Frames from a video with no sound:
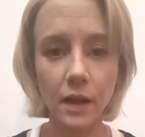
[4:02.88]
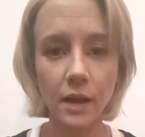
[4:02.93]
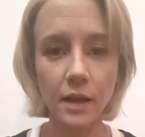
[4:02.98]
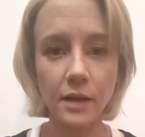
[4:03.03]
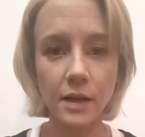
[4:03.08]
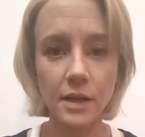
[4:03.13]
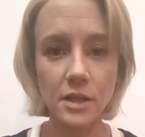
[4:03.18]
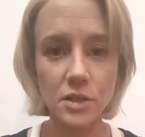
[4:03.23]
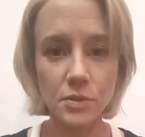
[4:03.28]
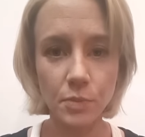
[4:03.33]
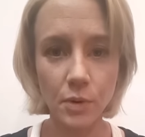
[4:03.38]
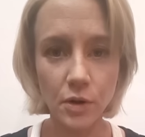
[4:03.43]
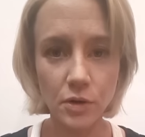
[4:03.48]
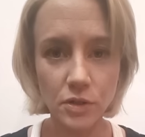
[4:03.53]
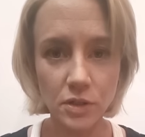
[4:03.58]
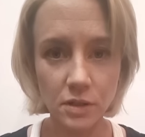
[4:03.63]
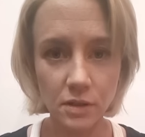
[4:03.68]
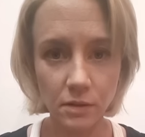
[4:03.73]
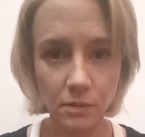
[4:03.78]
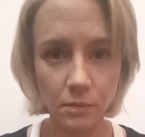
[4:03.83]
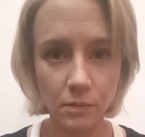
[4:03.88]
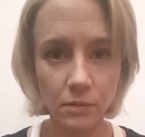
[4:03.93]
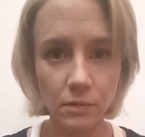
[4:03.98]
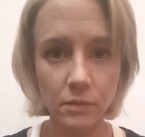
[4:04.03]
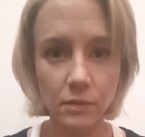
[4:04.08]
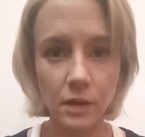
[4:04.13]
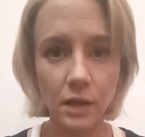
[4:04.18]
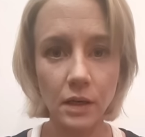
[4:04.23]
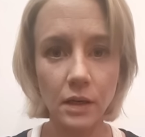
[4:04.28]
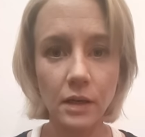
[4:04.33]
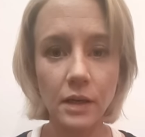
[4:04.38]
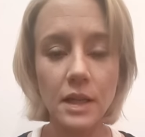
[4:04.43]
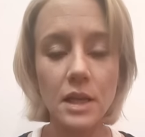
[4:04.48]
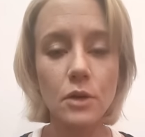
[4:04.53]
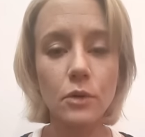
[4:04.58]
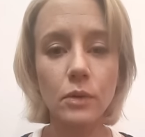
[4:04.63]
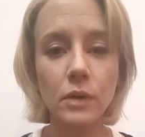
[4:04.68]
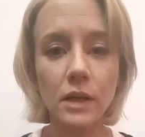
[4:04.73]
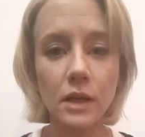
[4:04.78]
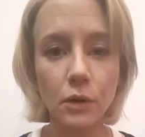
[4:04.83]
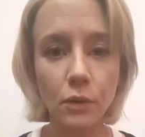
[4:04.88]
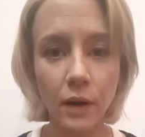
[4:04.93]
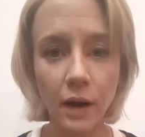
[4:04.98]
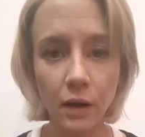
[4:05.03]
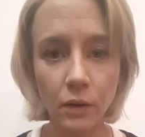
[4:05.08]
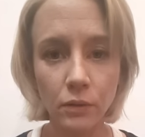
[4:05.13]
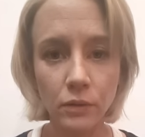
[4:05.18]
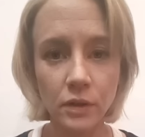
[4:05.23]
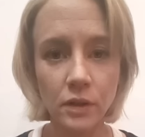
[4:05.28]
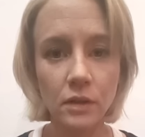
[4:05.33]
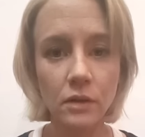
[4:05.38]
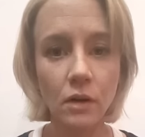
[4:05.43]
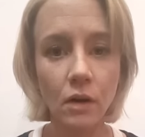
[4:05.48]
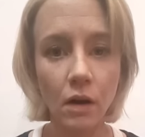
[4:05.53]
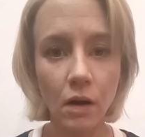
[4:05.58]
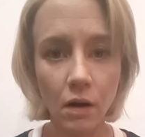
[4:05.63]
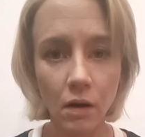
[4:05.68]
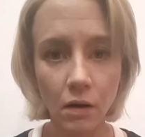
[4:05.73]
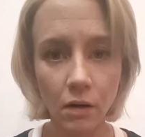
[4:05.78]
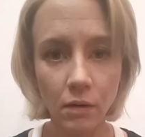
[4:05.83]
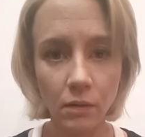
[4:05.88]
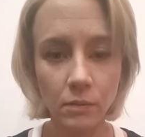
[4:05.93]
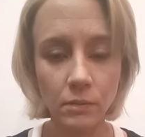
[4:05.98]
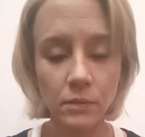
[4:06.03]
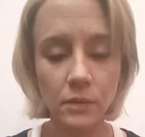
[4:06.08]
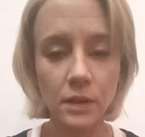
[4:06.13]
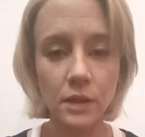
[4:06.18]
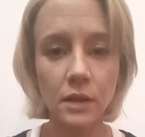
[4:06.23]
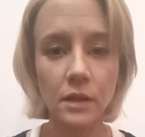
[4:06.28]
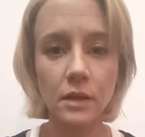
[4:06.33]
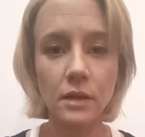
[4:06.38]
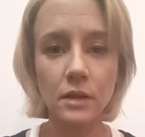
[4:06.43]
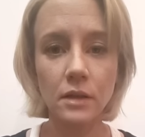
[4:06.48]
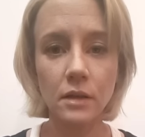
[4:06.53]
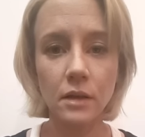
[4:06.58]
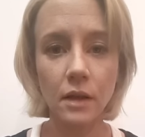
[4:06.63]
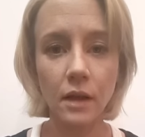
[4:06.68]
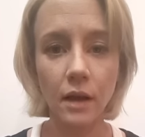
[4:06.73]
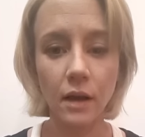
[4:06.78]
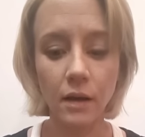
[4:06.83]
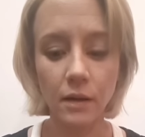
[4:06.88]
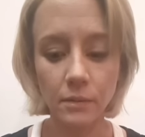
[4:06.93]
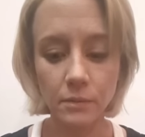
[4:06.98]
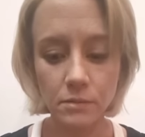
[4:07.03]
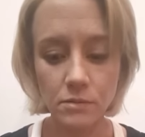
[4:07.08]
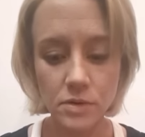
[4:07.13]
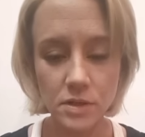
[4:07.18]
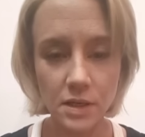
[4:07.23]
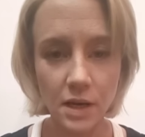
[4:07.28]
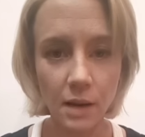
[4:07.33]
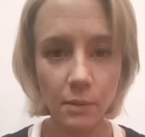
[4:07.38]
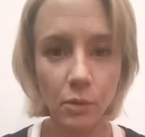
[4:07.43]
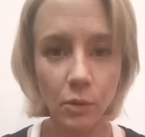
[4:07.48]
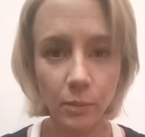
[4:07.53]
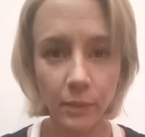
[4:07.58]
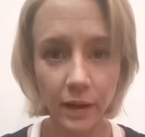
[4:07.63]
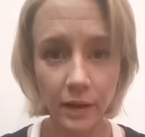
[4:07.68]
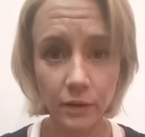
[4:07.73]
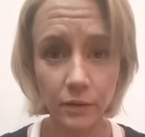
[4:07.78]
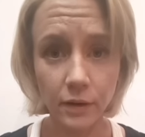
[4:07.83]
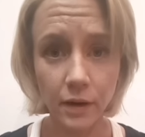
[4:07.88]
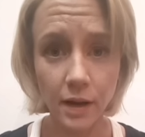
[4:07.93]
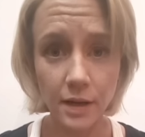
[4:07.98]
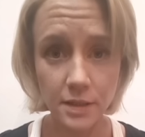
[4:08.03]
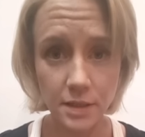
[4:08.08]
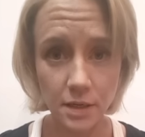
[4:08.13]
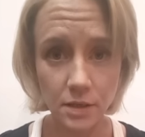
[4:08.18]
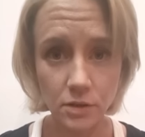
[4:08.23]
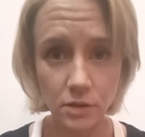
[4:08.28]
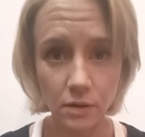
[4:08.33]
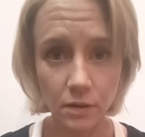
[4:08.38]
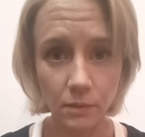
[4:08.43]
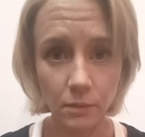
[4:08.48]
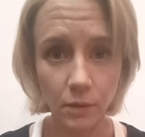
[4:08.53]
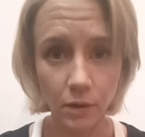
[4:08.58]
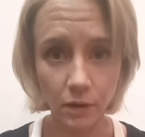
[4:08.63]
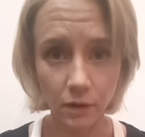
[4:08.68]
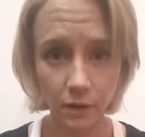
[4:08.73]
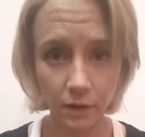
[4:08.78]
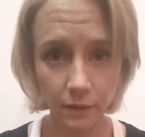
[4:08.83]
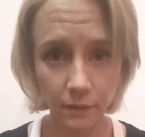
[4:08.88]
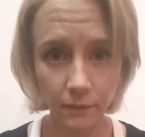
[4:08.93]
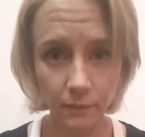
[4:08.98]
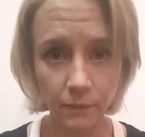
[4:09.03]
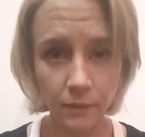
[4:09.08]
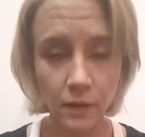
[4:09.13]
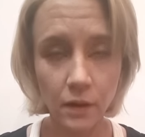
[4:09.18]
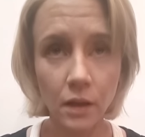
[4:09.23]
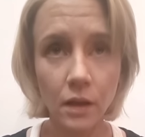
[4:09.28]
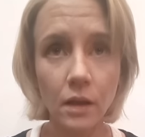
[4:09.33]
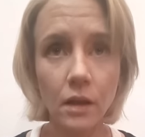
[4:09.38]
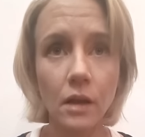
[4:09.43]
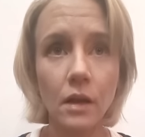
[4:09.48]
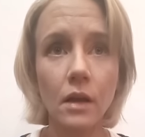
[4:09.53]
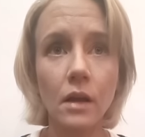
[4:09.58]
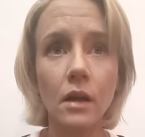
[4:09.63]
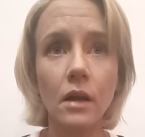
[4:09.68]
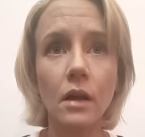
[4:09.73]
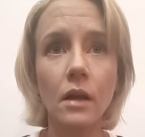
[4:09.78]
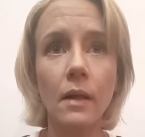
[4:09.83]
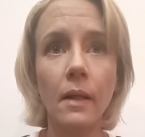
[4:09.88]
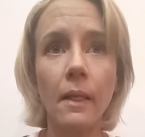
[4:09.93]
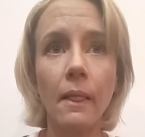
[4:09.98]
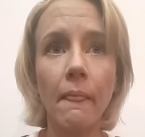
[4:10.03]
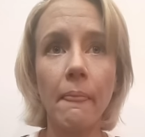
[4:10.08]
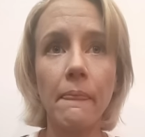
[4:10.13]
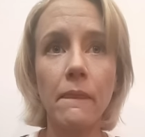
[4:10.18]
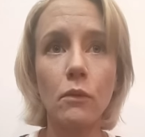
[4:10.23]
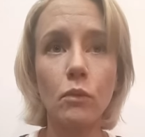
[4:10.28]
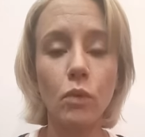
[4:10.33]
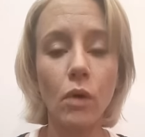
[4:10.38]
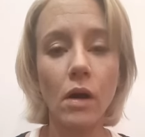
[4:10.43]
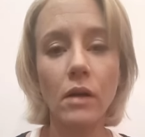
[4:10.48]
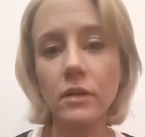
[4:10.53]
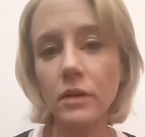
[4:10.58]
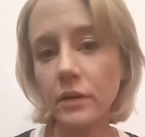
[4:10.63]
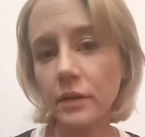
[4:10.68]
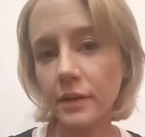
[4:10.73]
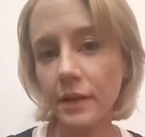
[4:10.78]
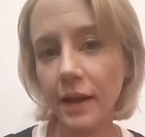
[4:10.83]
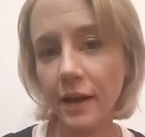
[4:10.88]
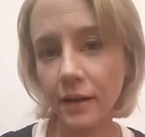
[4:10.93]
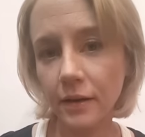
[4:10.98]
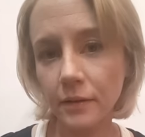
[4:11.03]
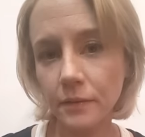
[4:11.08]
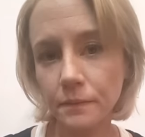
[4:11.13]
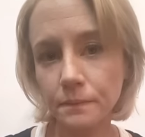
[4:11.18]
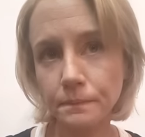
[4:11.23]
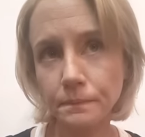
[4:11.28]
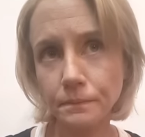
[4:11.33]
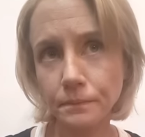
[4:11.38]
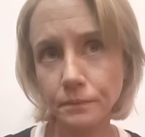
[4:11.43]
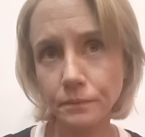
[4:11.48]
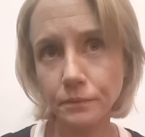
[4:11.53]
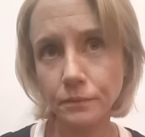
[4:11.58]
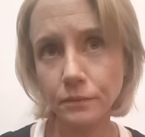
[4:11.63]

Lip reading: and I spoke to them in an equally grounded, calm, stable manner, and I said to them, "Look, rather than